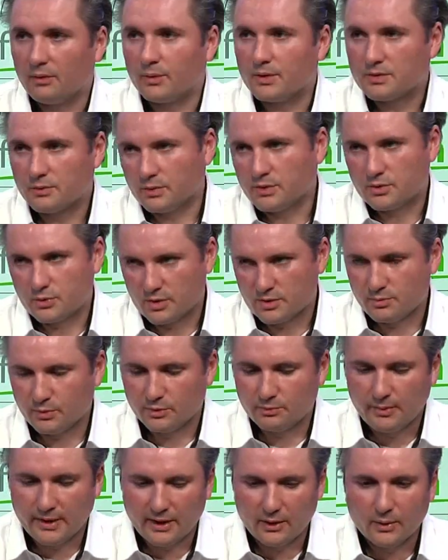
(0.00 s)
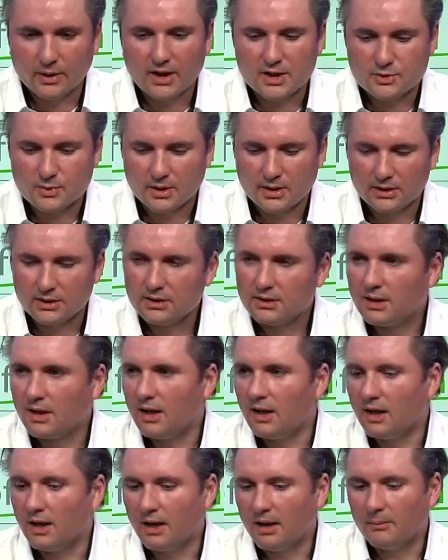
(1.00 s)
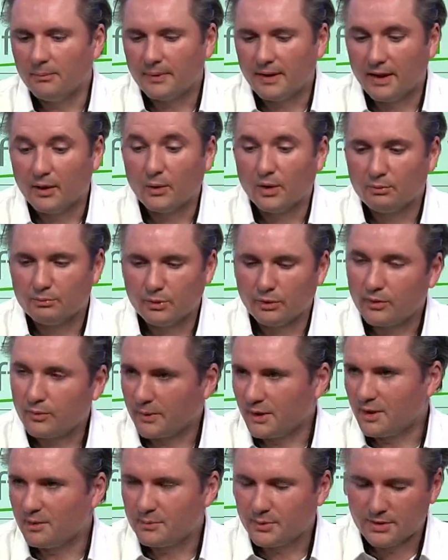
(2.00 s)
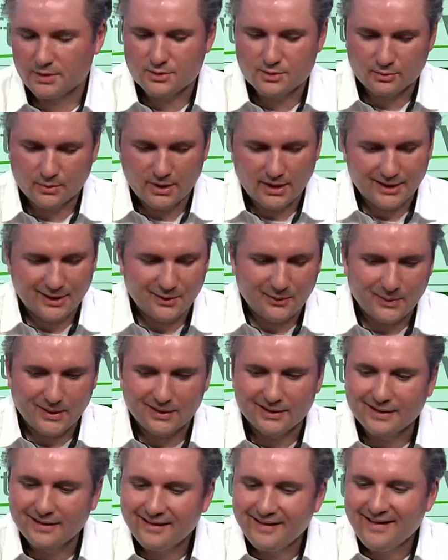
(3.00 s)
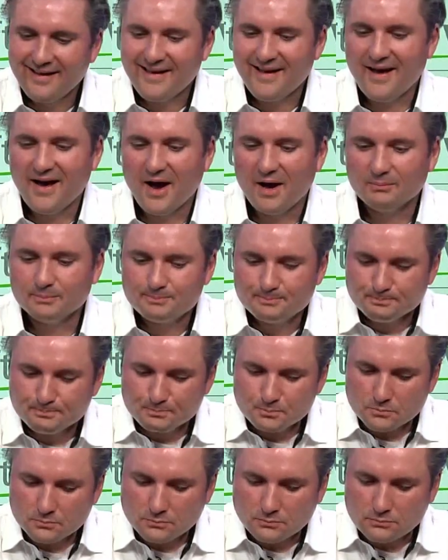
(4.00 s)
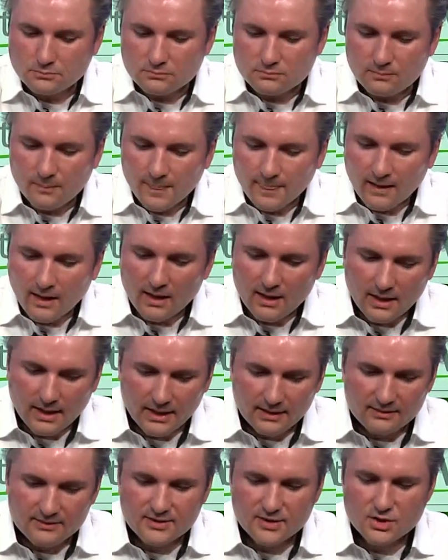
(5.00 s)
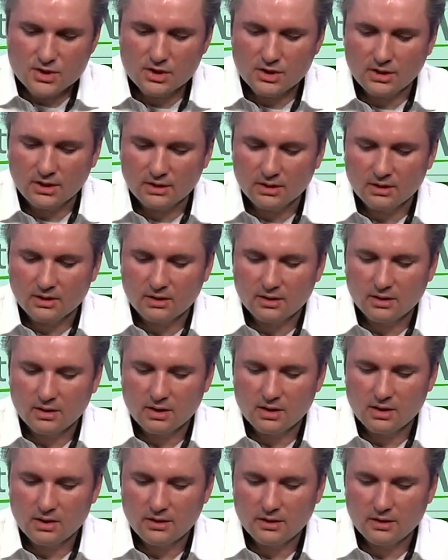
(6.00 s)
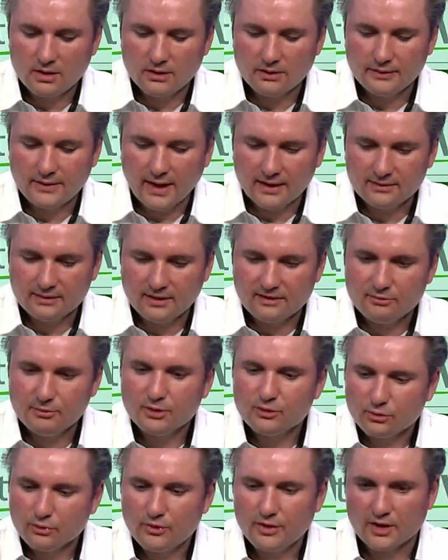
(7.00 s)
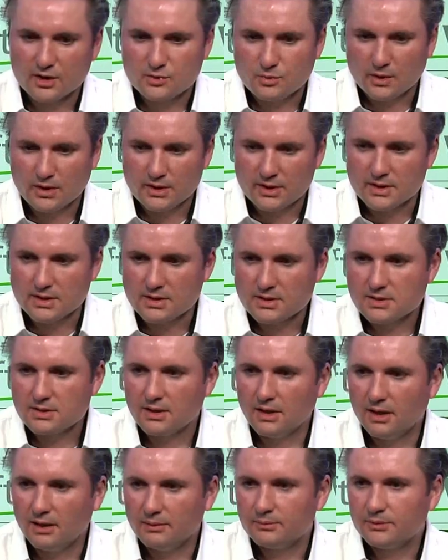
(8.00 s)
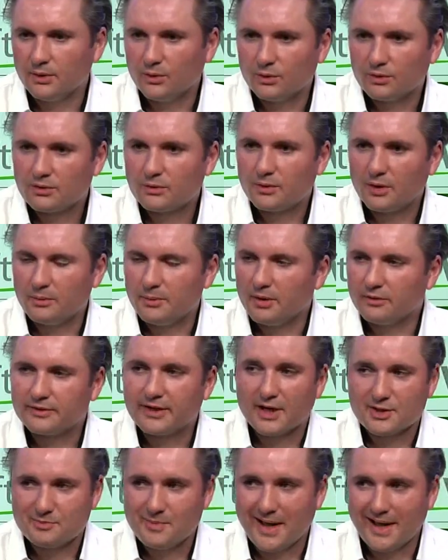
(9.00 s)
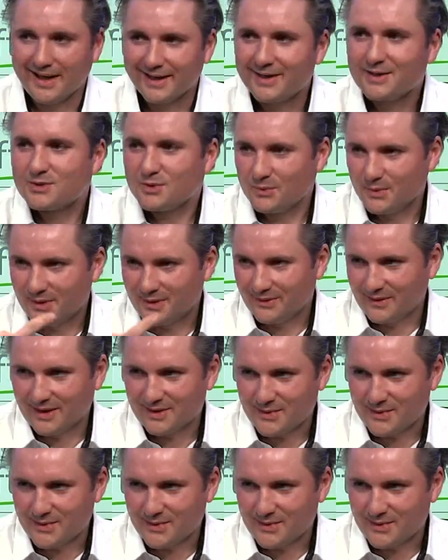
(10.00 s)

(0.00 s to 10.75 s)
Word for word: I was, which was bought by AOL as well. Mm-hmm. Um, mm -hmm. AOL bought three companies, so we like AOL. Mm -hmm. um, and essentially, that gave me two things. One is, um, you know, quite a bit of cash back, so we could yeah.